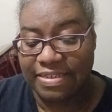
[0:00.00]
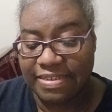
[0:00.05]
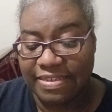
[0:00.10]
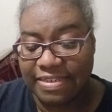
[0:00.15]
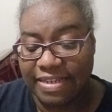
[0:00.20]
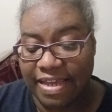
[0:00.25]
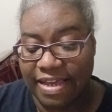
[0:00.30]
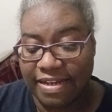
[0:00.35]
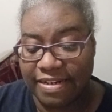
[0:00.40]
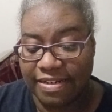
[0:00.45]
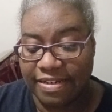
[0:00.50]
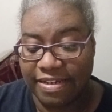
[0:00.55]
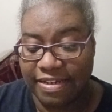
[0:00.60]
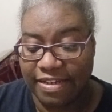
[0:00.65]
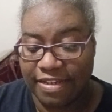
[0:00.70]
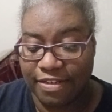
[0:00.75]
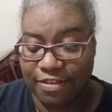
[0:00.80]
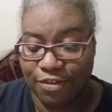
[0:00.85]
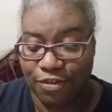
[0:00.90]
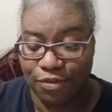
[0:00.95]
set
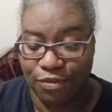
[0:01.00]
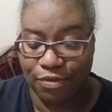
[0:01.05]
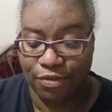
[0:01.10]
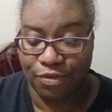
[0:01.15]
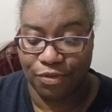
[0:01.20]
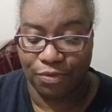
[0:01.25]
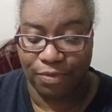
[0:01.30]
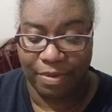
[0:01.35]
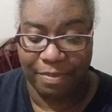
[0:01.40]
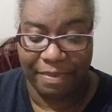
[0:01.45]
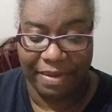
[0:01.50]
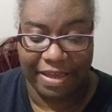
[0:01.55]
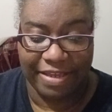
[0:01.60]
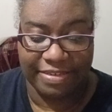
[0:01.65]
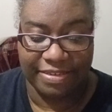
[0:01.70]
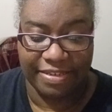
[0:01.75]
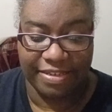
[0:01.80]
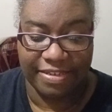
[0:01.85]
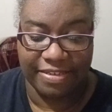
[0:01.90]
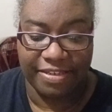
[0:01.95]
into the 3
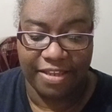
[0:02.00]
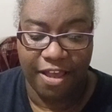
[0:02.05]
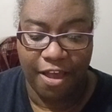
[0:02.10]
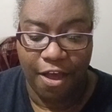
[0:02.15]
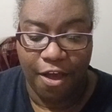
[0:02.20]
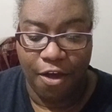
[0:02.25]
bases.